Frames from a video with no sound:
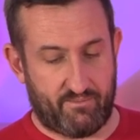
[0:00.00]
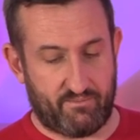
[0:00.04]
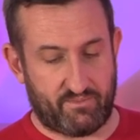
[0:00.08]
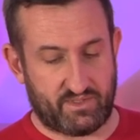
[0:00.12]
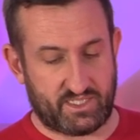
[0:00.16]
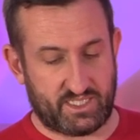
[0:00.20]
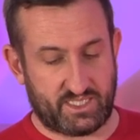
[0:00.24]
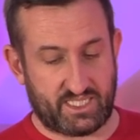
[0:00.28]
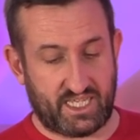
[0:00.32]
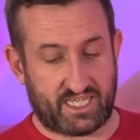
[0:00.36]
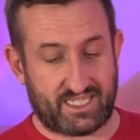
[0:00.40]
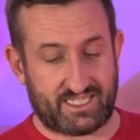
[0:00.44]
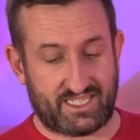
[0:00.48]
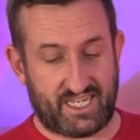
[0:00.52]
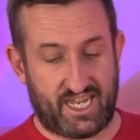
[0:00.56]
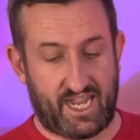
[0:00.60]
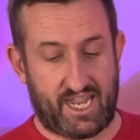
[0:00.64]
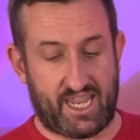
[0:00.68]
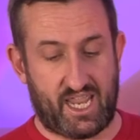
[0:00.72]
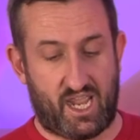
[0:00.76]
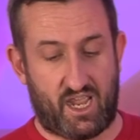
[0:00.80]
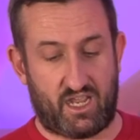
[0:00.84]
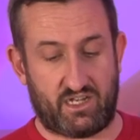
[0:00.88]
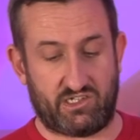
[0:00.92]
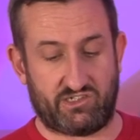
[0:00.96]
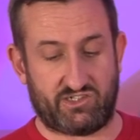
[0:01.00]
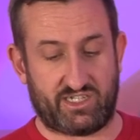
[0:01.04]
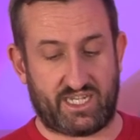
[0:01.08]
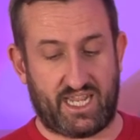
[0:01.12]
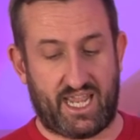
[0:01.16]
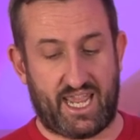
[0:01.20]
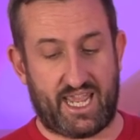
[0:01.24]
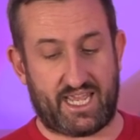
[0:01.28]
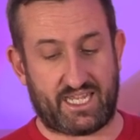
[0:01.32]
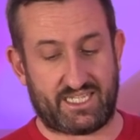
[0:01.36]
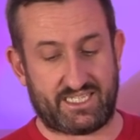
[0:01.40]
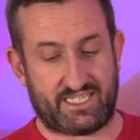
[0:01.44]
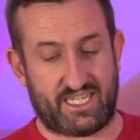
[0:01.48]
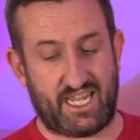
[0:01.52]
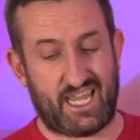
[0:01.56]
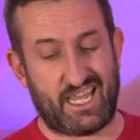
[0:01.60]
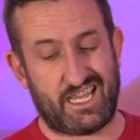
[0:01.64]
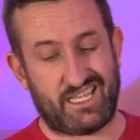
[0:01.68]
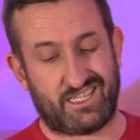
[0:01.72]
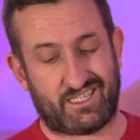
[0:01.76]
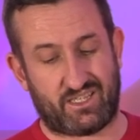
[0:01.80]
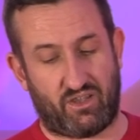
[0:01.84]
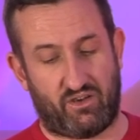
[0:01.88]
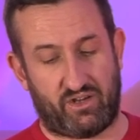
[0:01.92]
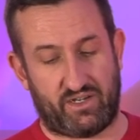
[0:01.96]
6800
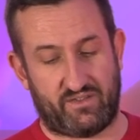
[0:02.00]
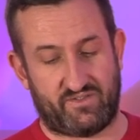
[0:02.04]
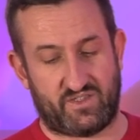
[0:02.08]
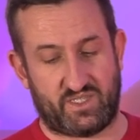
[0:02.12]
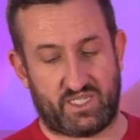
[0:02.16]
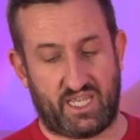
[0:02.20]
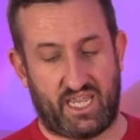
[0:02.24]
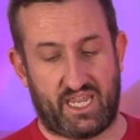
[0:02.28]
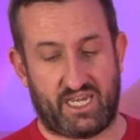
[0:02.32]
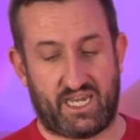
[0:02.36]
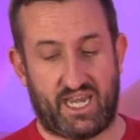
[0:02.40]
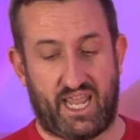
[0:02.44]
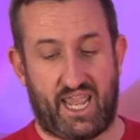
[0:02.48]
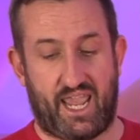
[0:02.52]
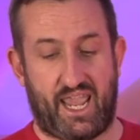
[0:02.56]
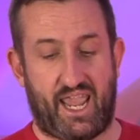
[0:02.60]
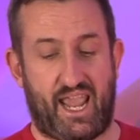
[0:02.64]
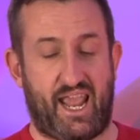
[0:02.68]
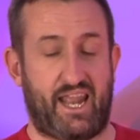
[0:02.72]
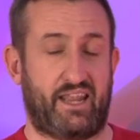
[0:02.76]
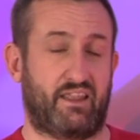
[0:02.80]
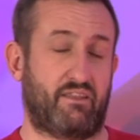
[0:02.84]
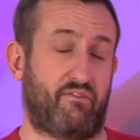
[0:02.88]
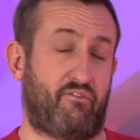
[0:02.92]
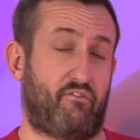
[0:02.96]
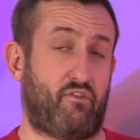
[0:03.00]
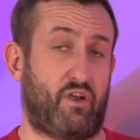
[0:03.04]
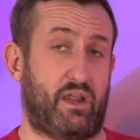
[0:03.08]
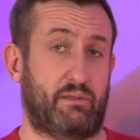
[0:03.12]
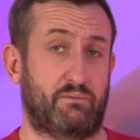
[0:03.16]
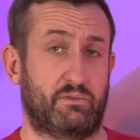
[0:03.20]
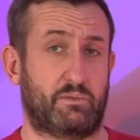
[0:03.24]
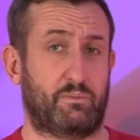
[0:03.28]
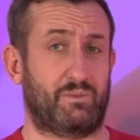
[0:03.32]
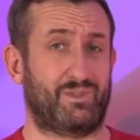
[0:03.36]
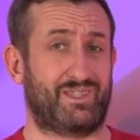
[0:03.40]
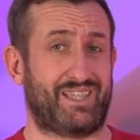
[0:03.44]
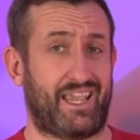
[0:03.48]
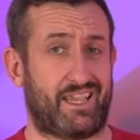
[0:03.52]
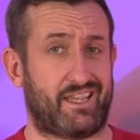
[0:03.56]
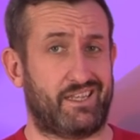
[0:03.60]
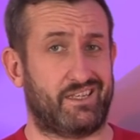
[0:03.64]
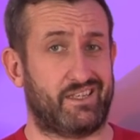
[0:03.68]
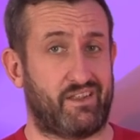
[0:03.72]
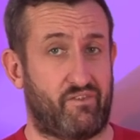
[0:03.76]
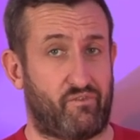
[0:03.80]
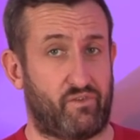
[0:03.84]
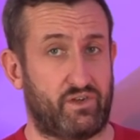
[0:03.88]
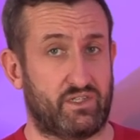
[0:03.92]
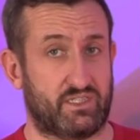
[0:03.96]
XTs kind of sit in there, and the frames per second
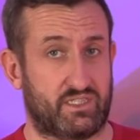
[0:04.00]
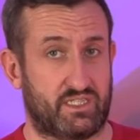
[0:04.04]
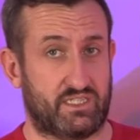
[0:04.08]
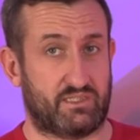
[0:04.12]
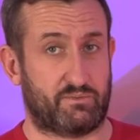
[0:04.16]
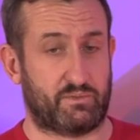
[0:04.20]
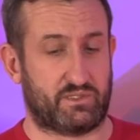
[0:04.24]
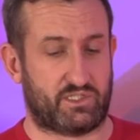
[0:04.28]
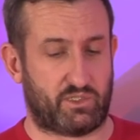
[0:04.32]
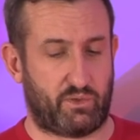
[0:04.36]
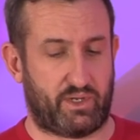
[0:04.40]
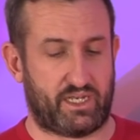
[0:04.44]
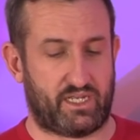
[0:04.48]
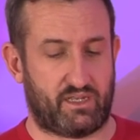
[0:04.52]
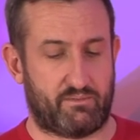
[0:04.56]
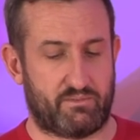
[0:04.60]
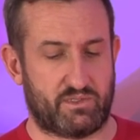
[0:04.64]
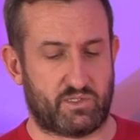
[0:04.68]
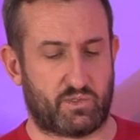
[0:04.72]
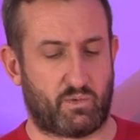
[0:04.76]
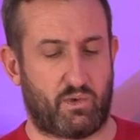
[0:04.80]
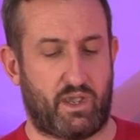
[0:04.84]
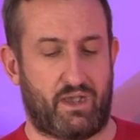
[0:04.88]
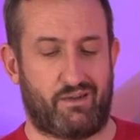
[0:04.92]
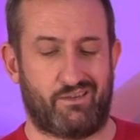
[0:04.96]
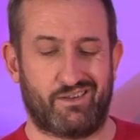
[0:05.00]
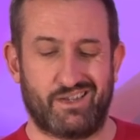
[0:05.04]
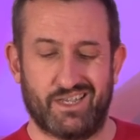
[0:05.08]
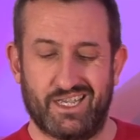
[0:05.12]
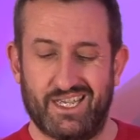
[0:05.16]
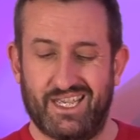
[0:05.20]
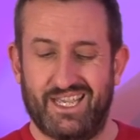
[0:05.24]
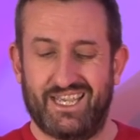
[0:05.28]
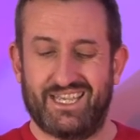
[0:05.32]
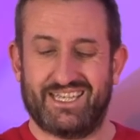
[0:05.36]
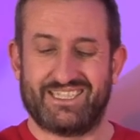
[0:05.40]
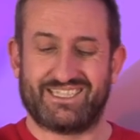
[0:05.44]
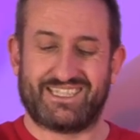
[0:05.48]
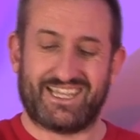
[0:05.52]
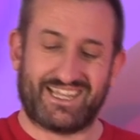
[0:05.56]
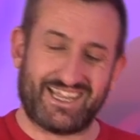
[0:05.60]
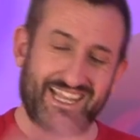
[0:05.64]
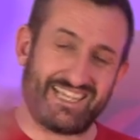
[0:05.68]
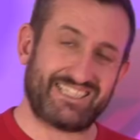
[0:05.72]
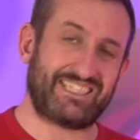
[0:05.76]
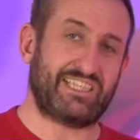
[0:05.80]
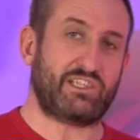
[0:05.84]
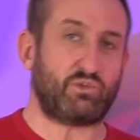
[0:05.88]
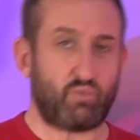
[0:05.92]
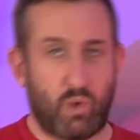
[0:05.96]
differences between them as well. So
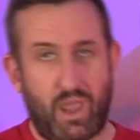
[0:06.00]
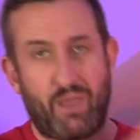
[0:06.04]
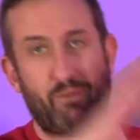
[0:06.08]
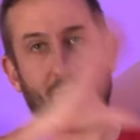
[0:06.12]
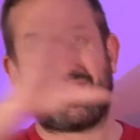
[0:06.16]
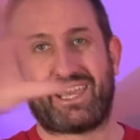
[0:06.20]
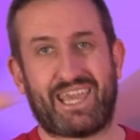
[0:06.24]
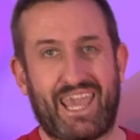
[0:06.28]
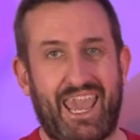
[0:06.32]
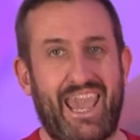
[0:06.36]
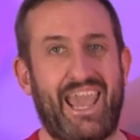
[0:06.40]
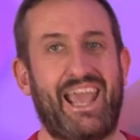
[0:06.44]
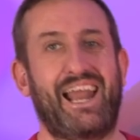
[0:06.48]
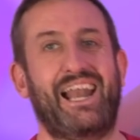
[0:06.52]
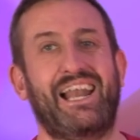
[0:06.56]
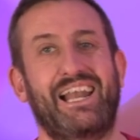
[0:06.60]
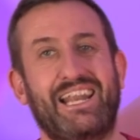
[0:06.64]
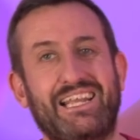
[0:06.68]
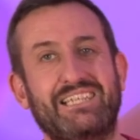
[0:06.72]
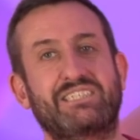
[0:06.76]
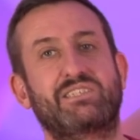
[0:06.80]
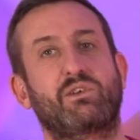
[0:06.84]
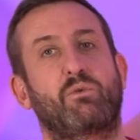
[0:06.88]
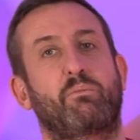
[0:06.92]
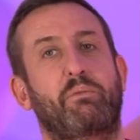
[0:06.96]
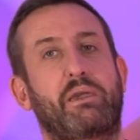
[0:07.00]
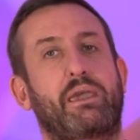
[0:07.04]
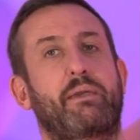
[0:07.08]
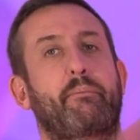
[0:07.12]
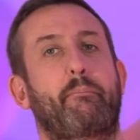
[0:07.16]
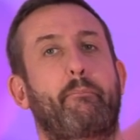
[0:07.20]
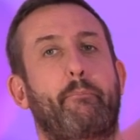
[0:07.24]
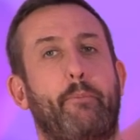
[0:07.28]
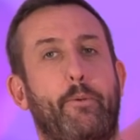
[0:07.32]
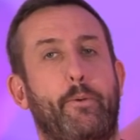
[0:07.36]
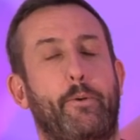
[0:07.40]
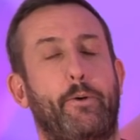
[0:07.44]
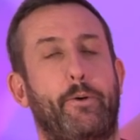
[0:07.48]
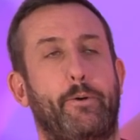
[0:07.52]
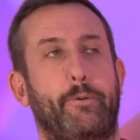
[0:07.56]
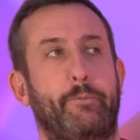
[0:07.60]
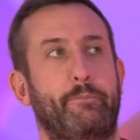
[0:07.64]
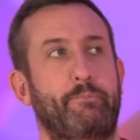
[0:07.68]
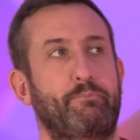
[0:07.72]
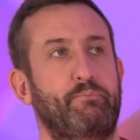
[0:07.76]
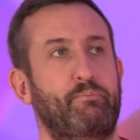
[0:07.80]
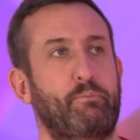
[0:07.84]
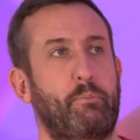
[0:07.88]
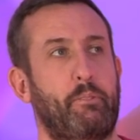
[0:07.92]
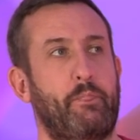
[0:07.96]
this is where we get a little bit more
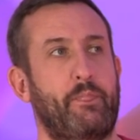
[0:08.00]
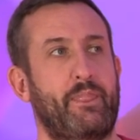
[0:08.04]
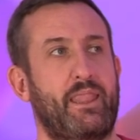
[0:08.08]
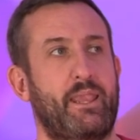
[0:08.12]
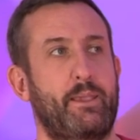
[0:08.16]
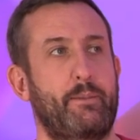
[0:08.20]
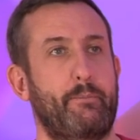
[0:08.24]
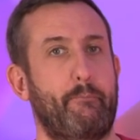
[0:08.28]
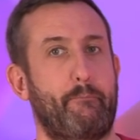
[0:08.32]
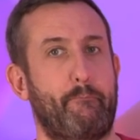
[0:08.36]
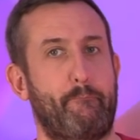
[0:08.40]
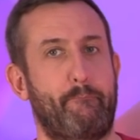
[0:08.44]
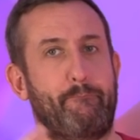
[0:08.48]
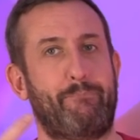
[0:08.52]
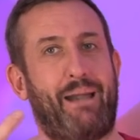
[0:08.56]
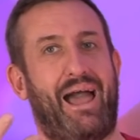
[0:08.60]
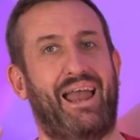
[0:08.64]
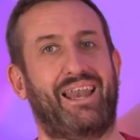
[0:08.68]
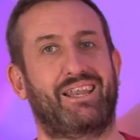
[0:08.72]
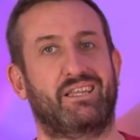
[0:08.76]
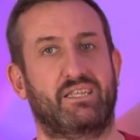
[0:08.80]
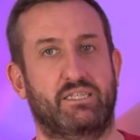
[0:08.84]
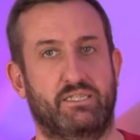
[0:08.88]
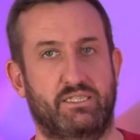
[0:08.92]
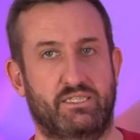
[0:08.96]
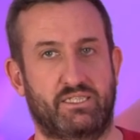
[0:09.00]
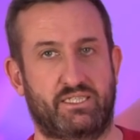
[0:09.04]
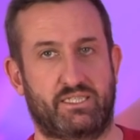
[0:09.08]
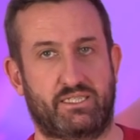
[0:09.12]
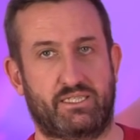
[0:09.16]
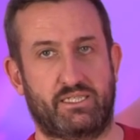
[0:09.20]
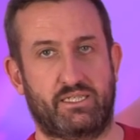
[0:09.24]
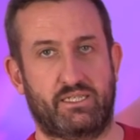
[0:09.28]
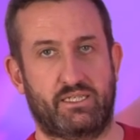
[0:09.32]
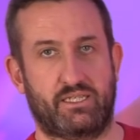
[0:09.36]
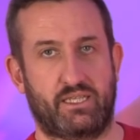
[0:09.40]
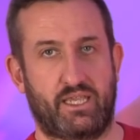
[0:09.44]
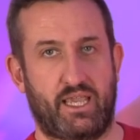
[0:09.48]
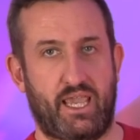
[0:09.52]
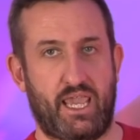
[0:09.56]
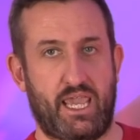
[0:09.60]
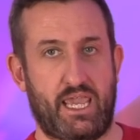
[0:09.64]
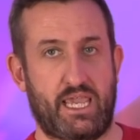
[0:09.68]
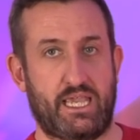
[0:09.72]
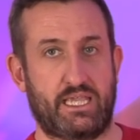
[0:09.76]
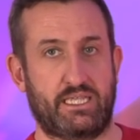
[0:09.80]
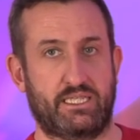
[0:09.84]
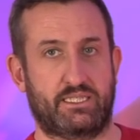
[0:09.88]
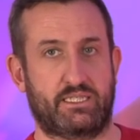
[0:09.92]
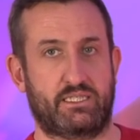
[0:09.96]
balanced,
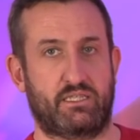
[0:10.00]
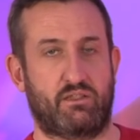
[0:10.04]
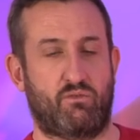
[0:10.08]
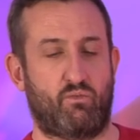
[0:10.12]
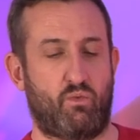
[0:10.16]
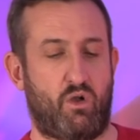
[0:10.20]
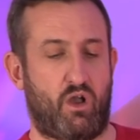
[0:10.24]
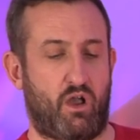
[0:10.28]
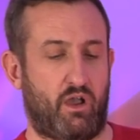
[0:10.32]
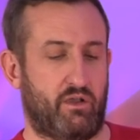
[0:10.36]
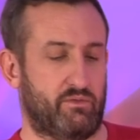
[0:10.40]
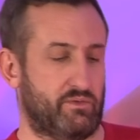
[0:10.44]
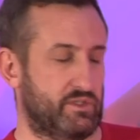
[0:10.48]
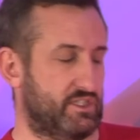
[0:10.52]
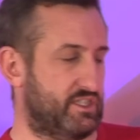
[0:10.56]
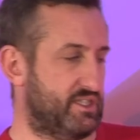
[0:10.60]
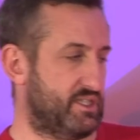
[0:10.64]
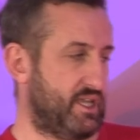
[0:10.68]
is what I would